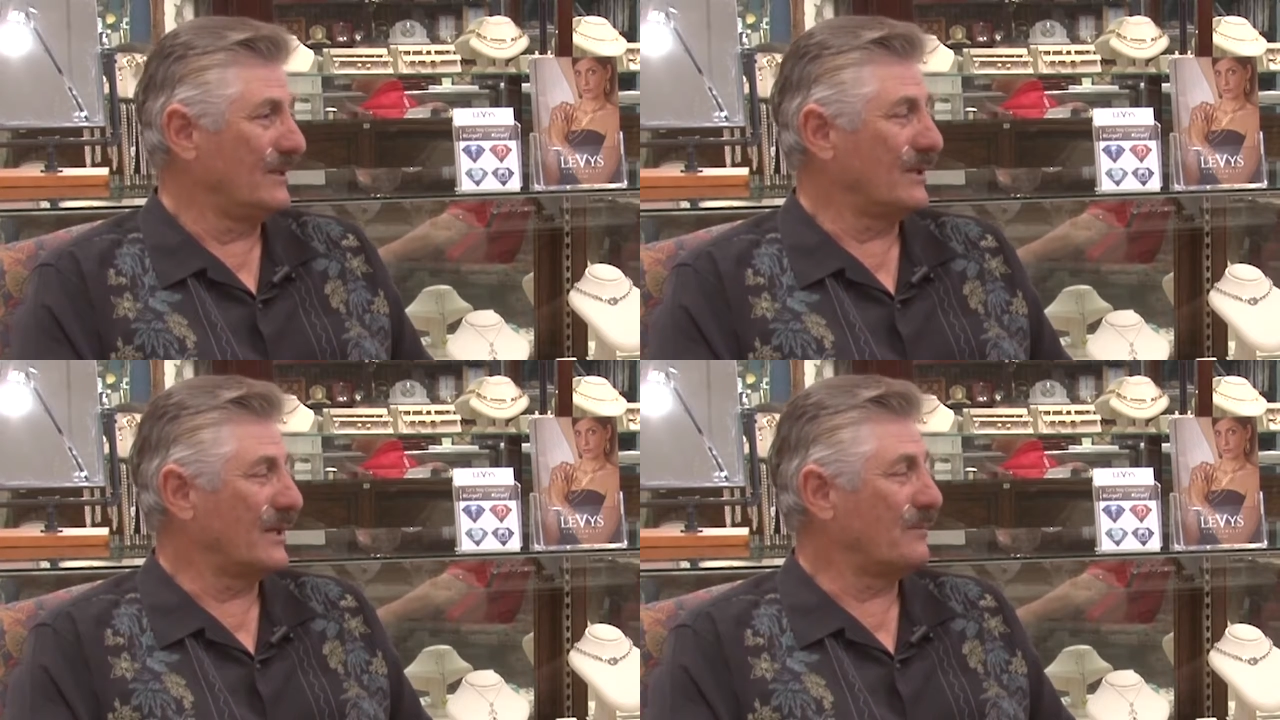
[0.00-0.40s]

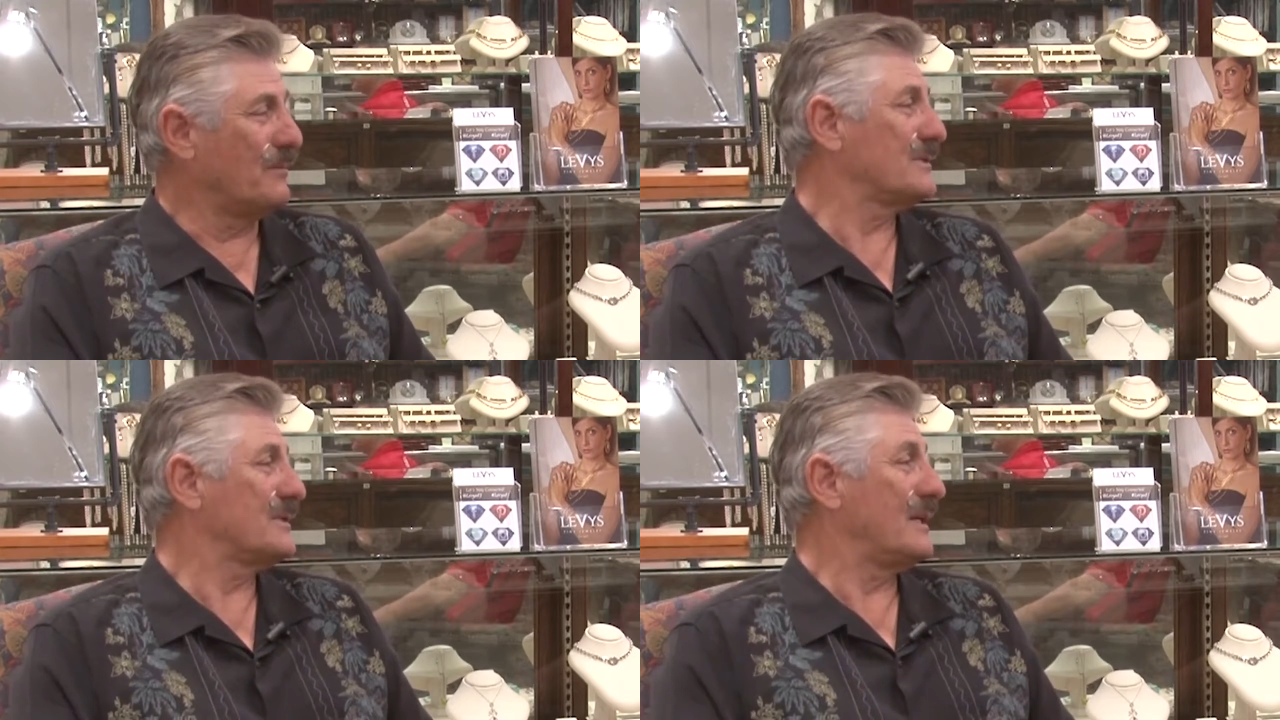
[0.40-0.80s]
Speaker 1: and you got a
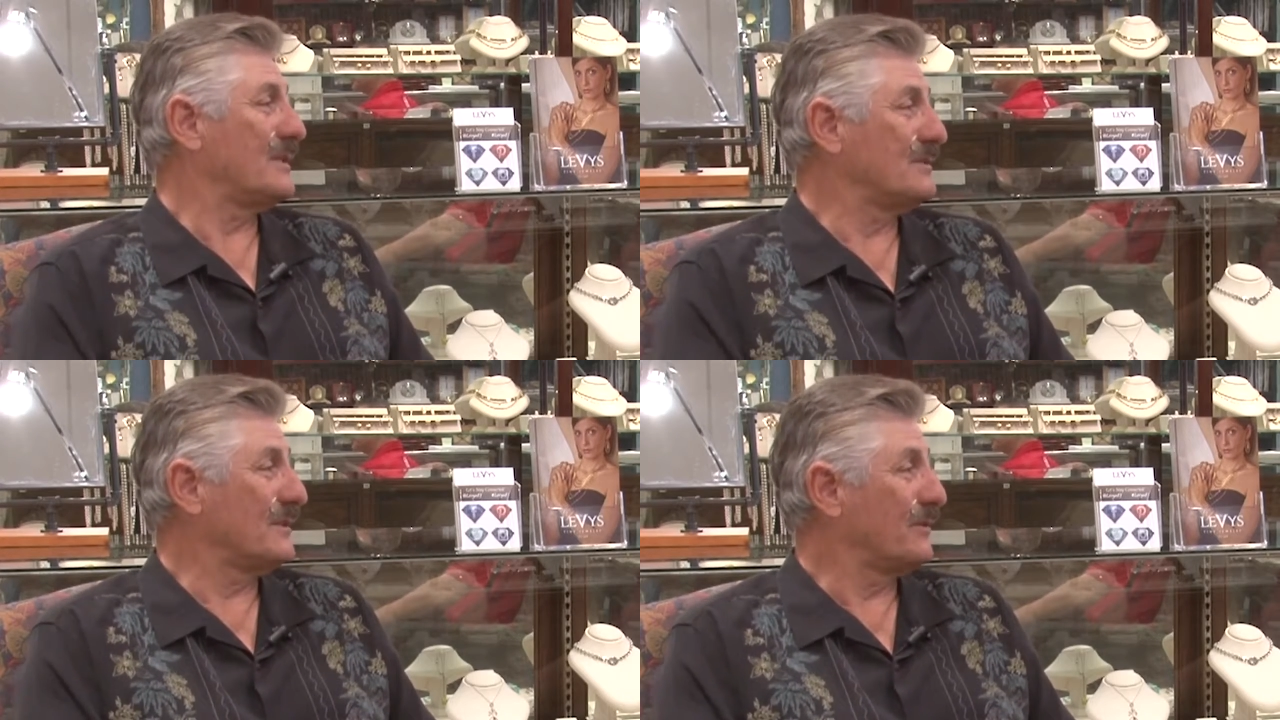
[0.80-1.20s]

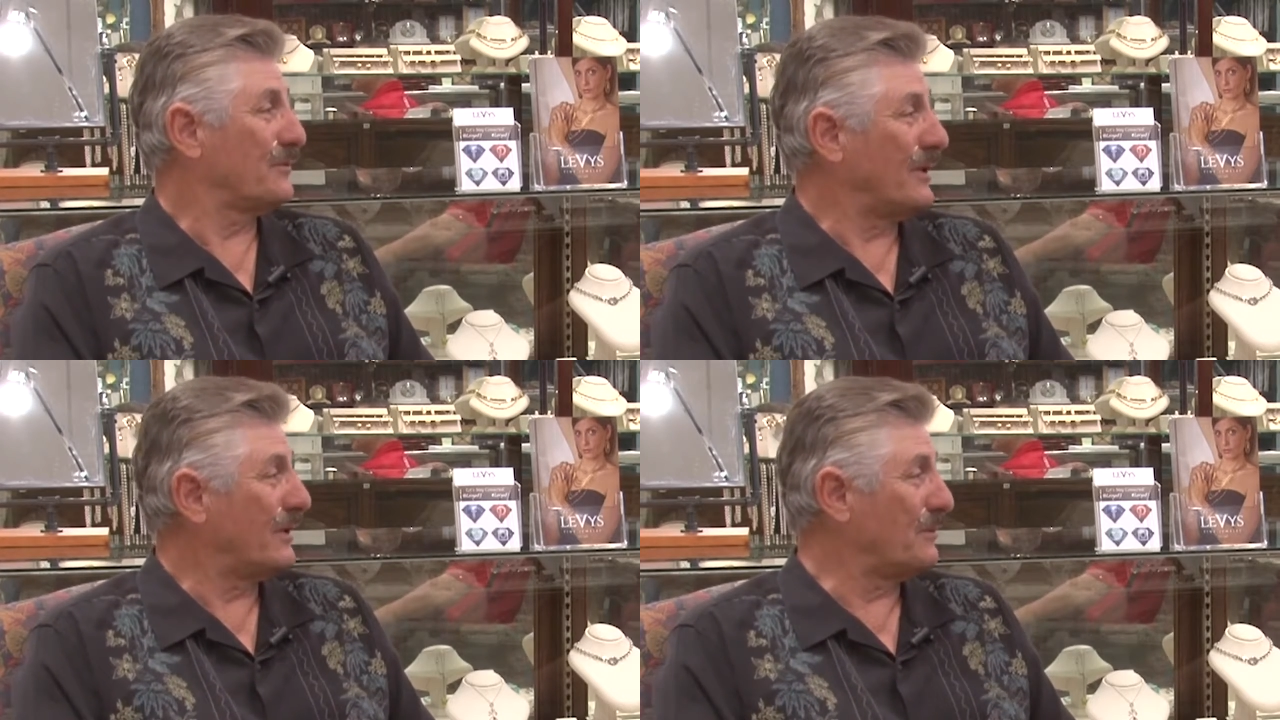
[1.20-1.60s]
mustache, you
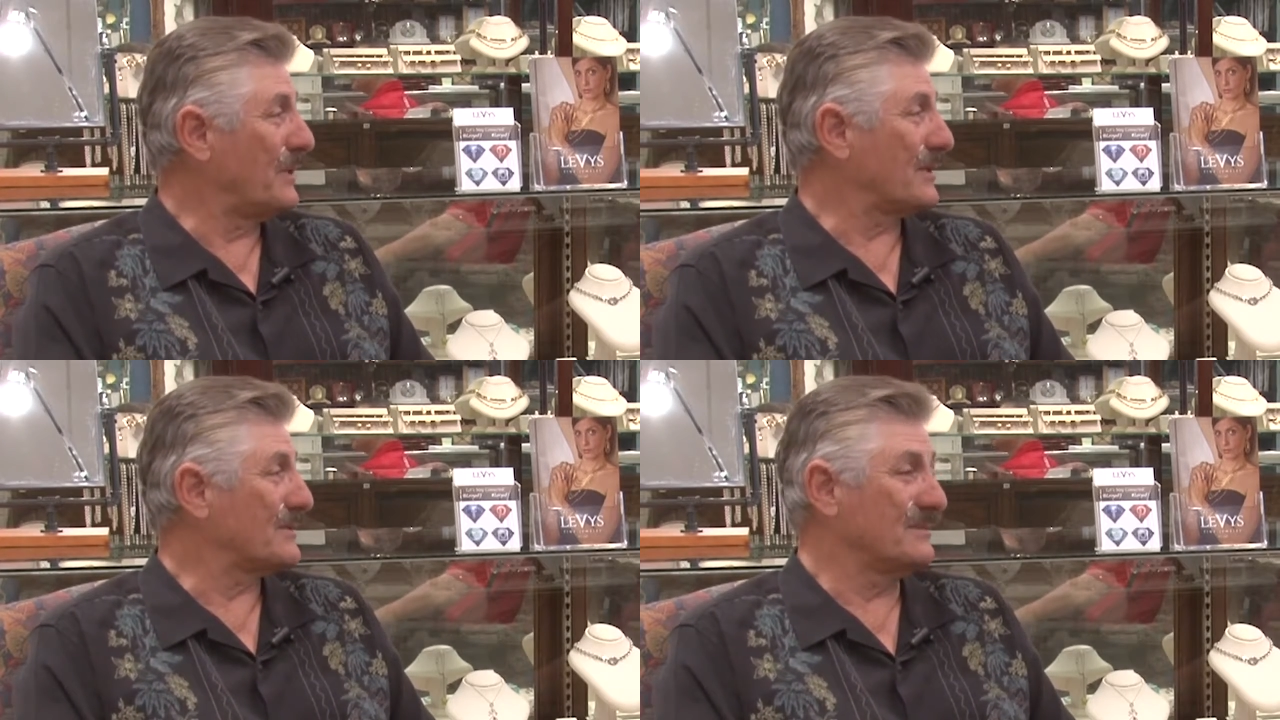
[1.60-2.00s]
get 300
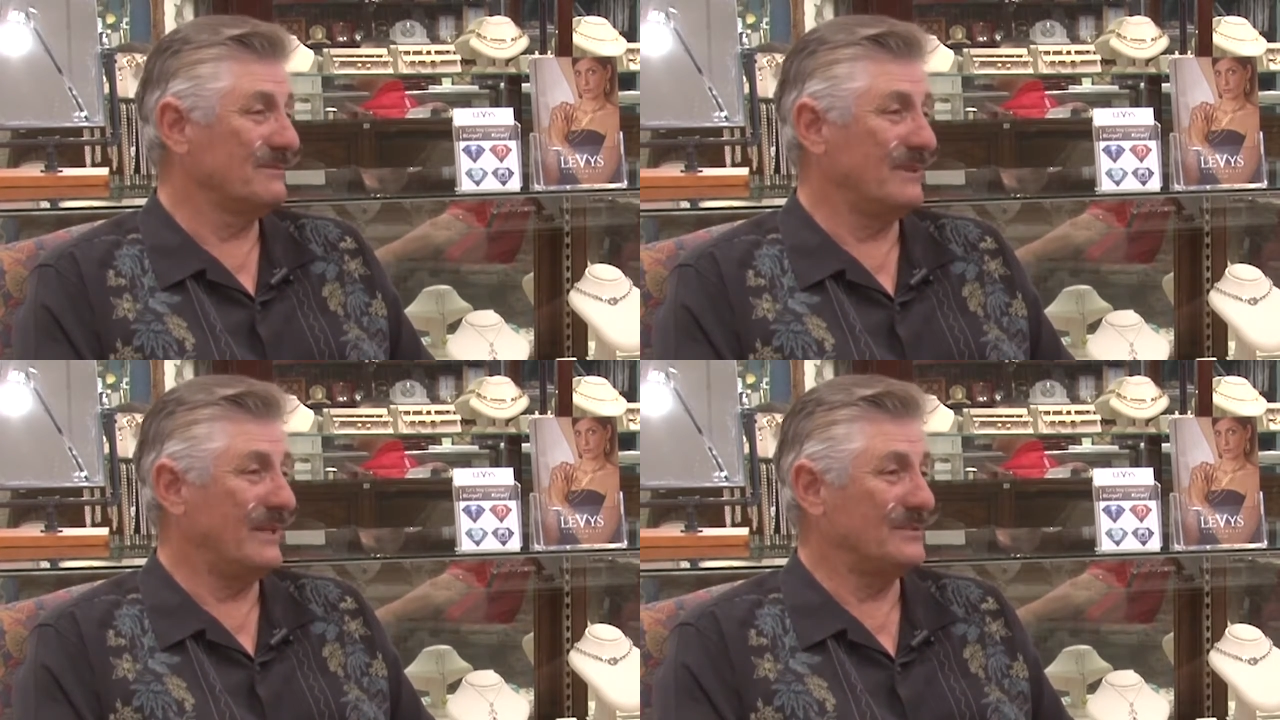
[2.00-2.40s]

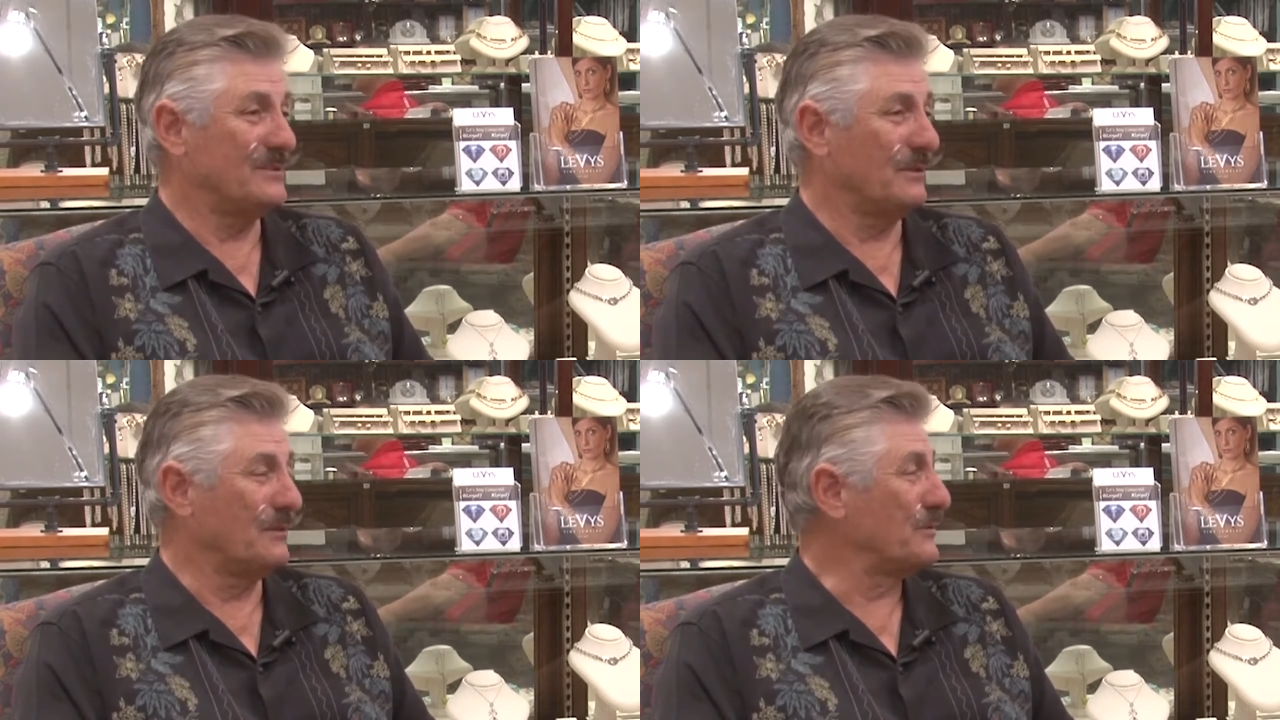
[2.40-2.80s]
bucks, and
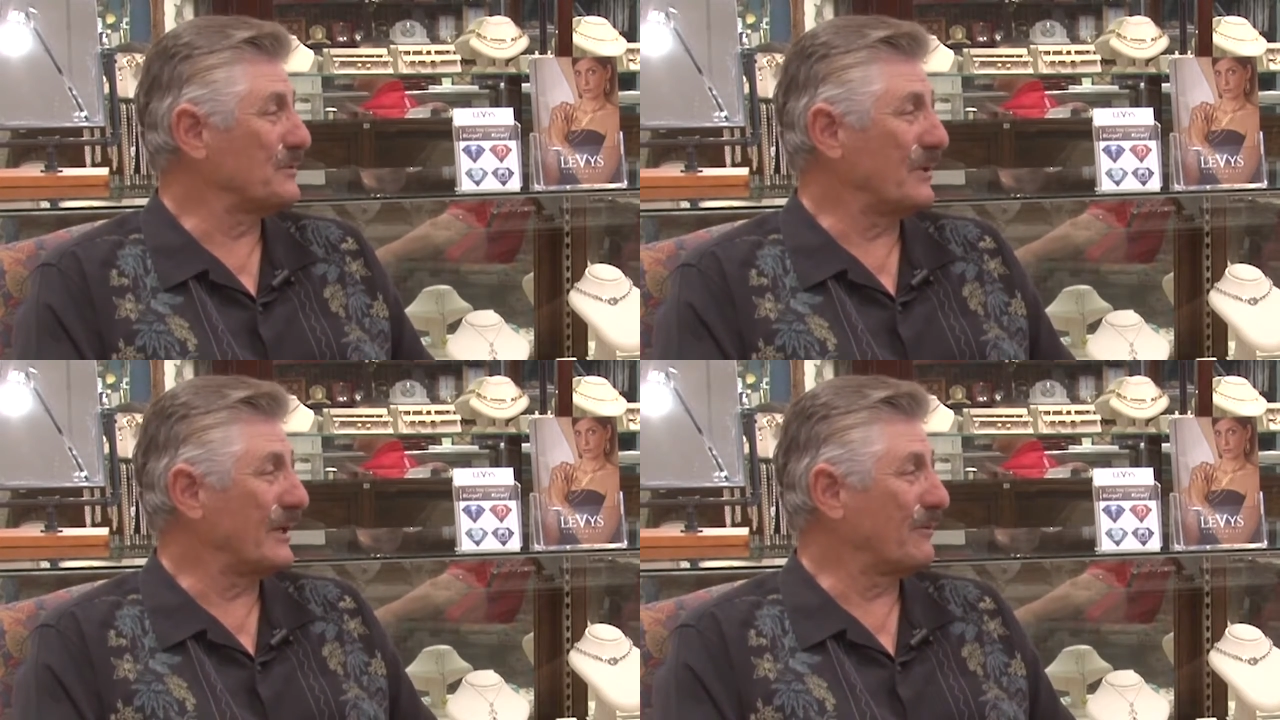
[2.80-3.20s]
that's the only
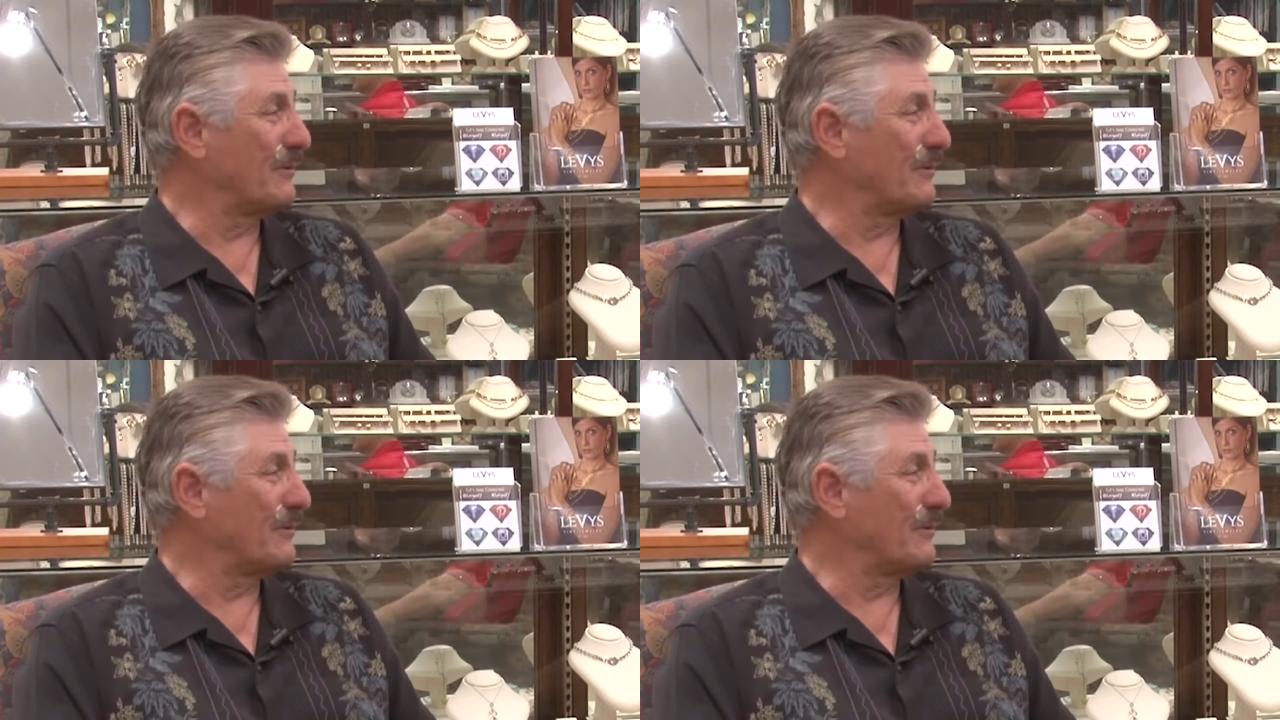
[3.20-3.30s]
reason why I